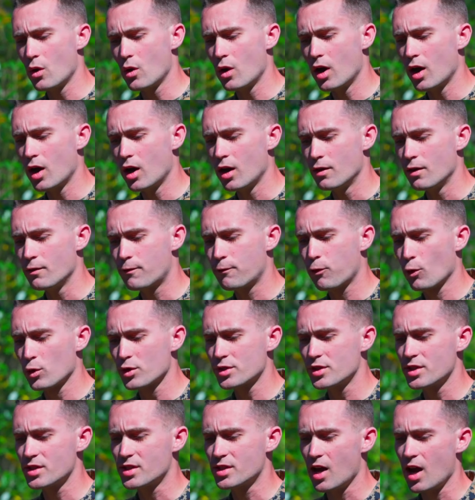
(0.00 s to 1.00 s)
uh, force
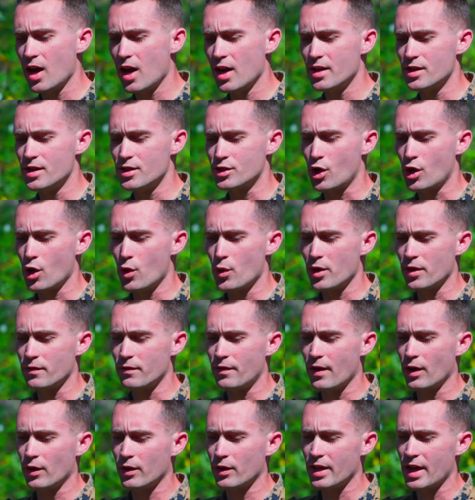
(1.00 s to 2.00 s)
design is going
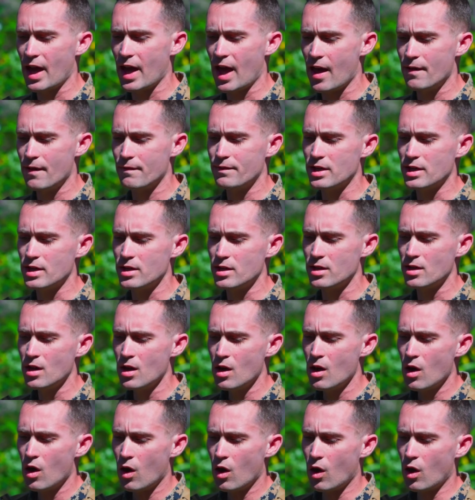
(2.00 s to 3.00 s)
very heavy
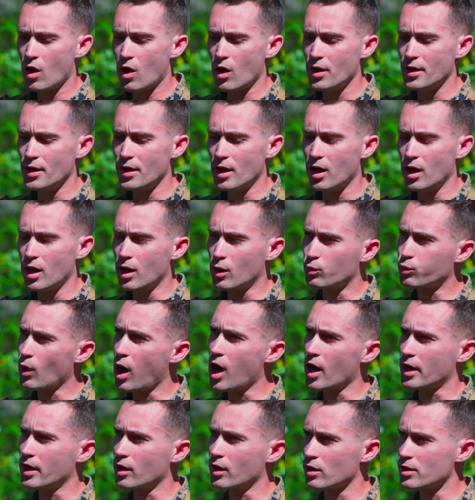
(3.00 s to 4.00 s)
on uh,
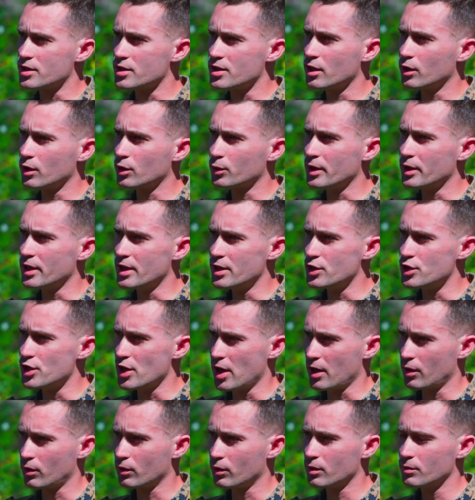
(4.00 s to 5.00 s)
rocket artillery in
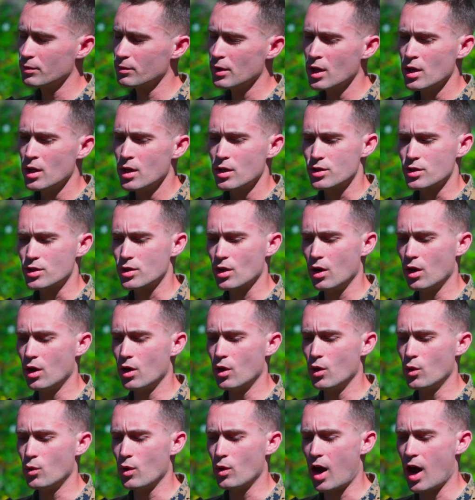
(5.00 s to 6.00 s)
general.
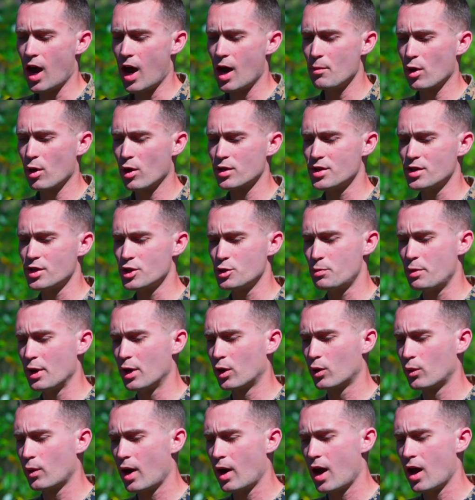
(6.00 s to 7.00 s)
So HIMARS has been
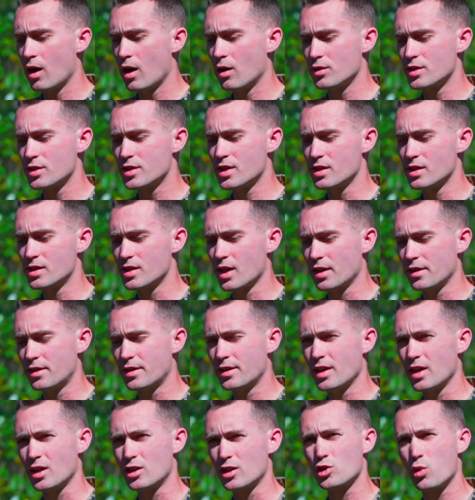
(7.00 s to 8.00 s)
around since I
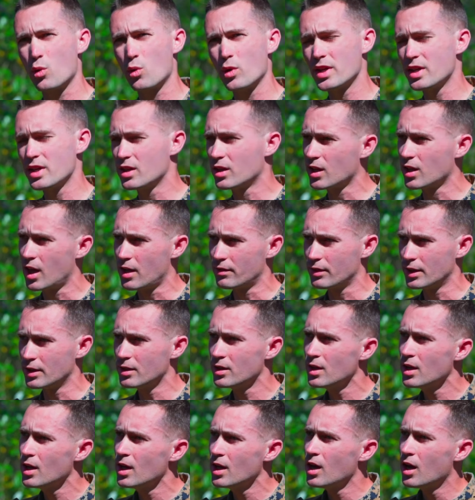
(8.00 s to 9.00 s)
think 2011.
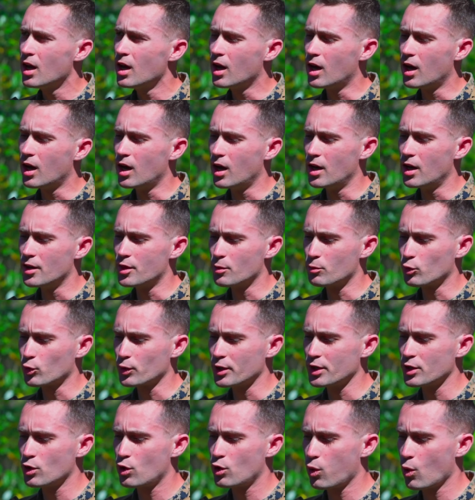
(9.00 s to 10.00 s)
Uh, the
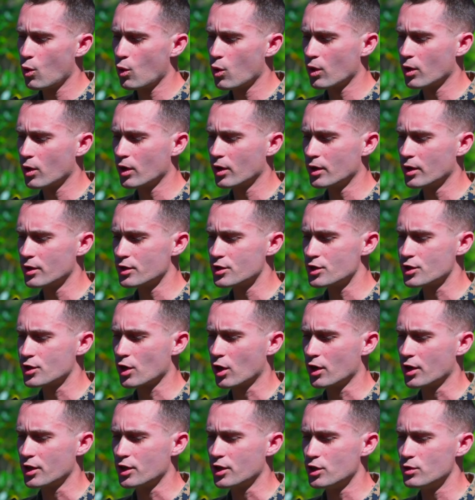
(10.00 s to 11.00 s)
Marine Corps
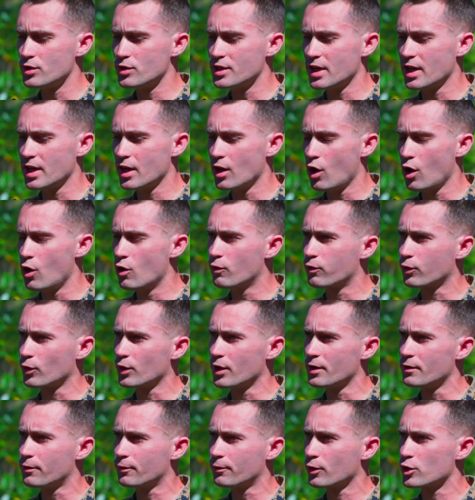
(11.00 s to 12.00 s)
started using it over
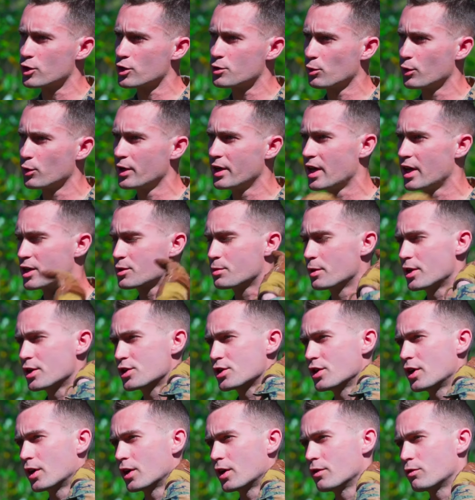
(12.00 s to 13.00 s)
in 1st Marine
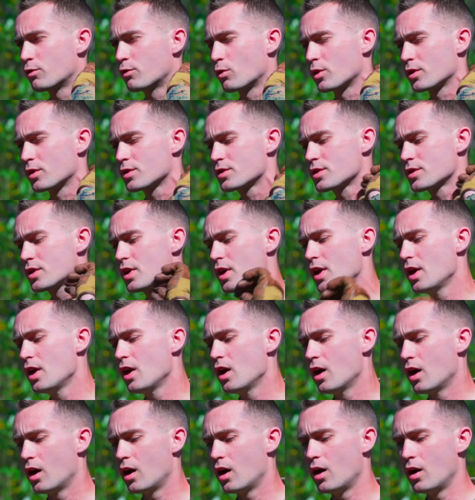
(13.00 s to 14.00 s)
Expeditionary Force.
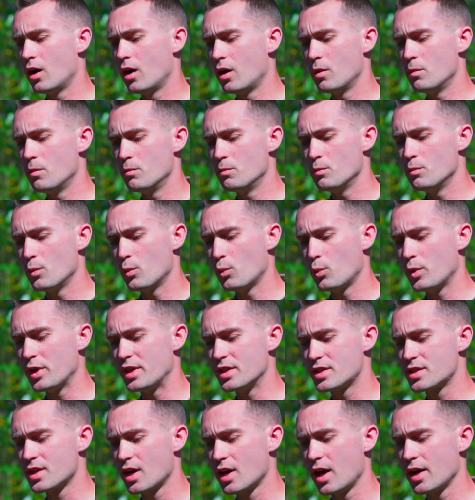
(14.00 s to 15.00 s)
Um, we
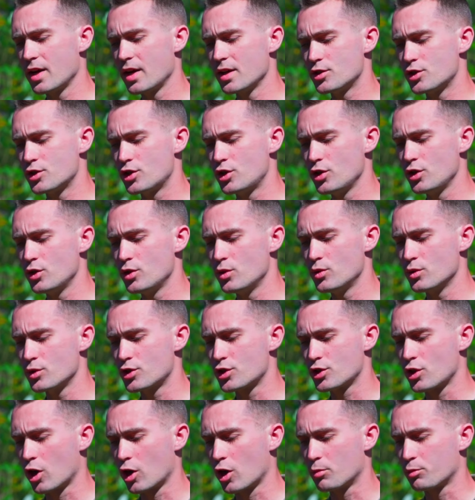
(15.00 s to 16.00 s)
decided to
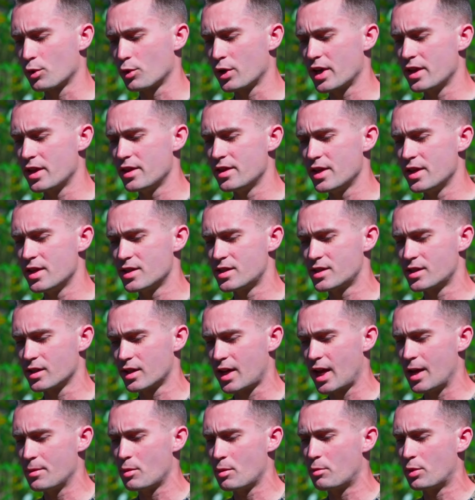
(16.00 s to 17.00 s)
start bringing this
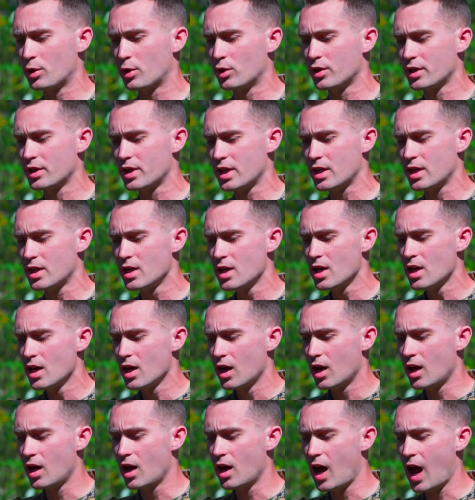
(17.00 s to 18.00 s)
capability
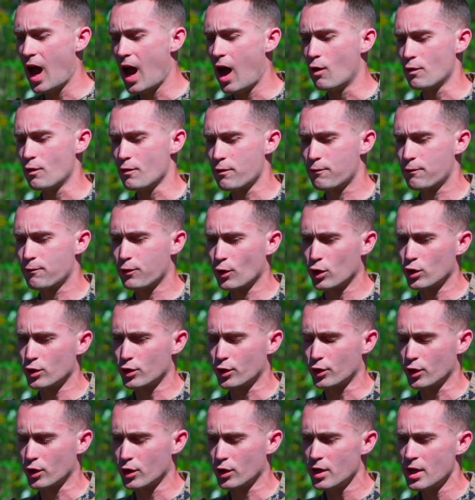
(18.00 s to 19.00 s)
uh, out
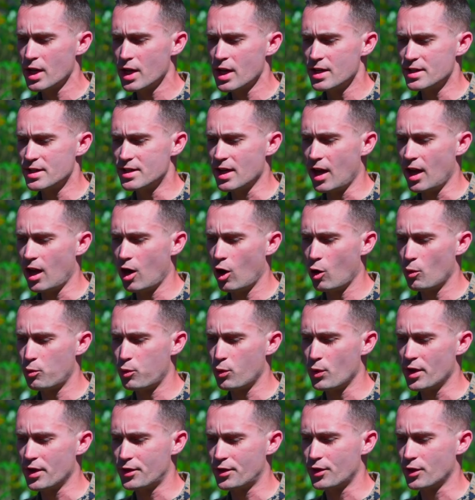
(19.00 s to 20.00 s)
further to help
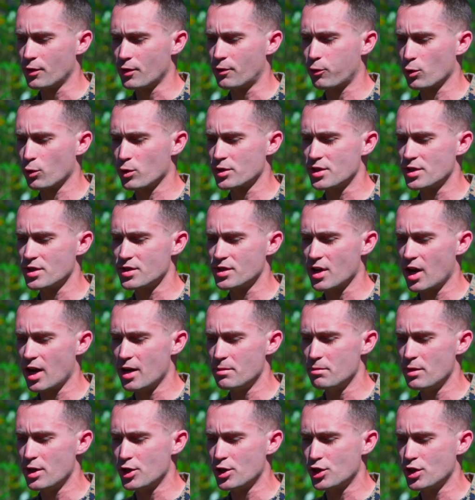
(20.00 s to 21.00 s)
with the force
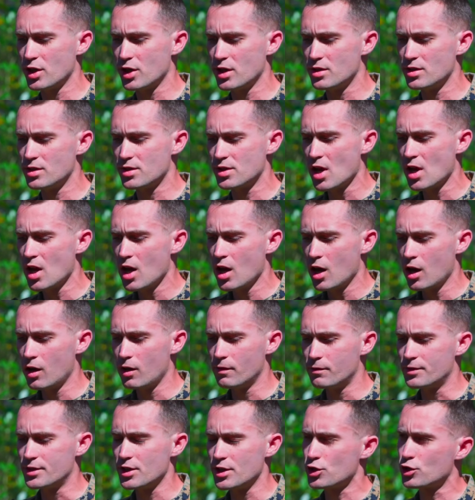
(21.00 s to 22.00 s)
design missions
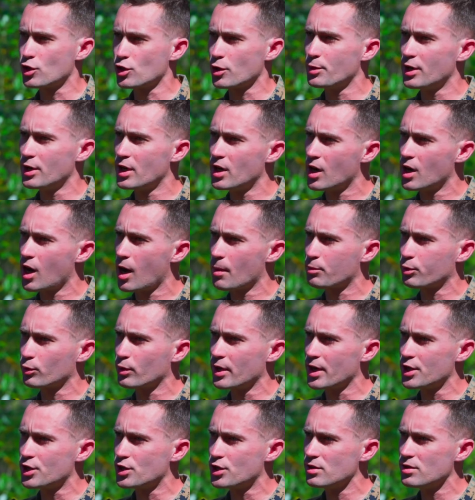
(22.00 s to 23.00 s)
of distributed
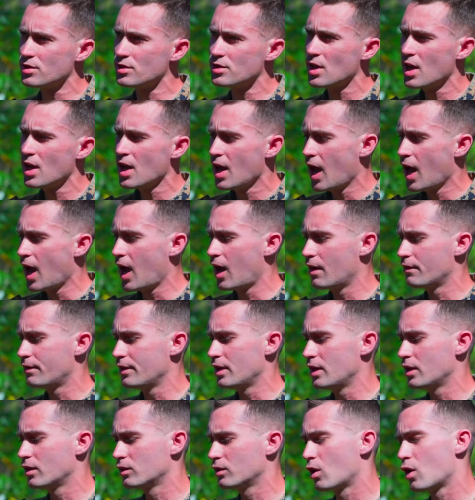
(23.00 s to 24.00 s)
operations,
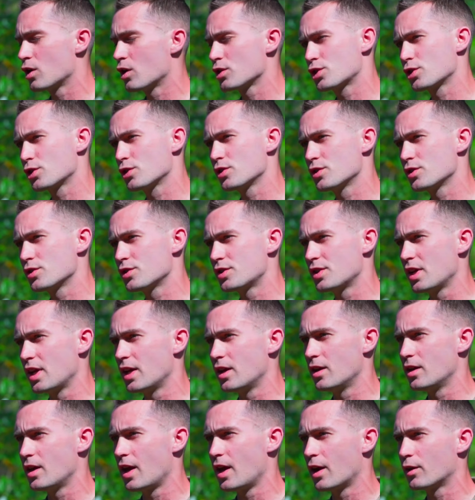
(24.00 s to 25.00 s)
having launchers
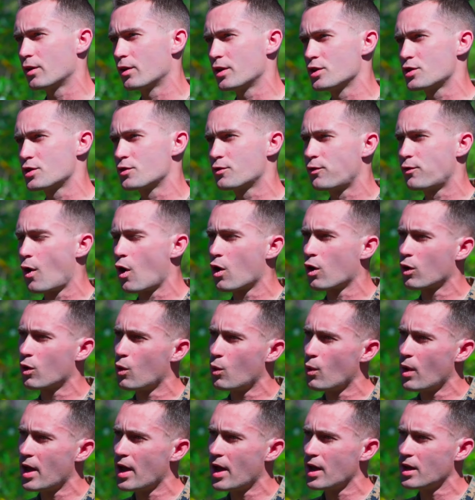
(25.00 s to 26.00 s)
in areas far
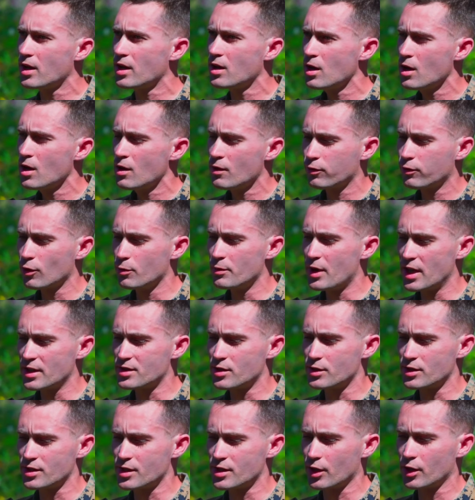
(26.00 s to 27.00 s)
away from
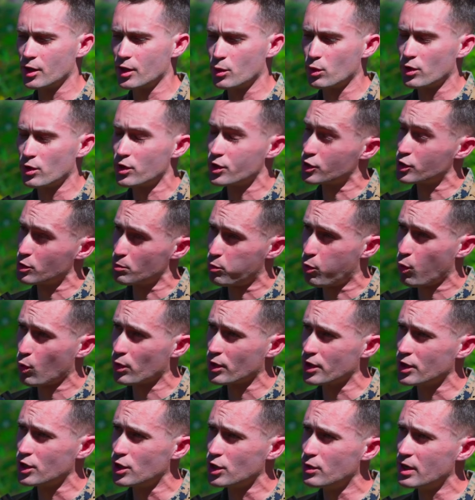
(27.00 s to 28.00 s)
necessarily where the
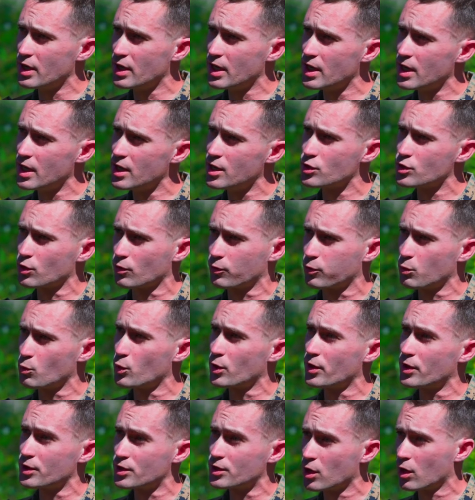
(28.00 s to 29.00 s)
supported unit is or from
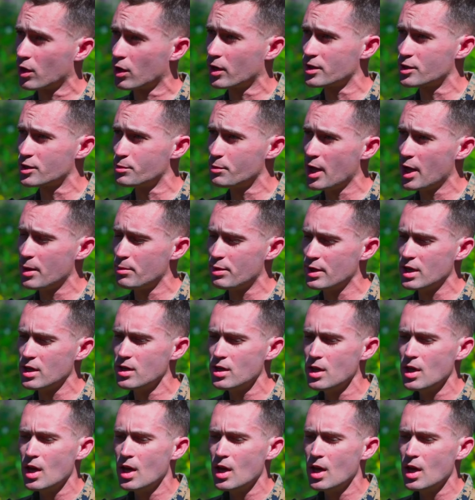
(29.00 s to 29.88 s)
where the targets may be.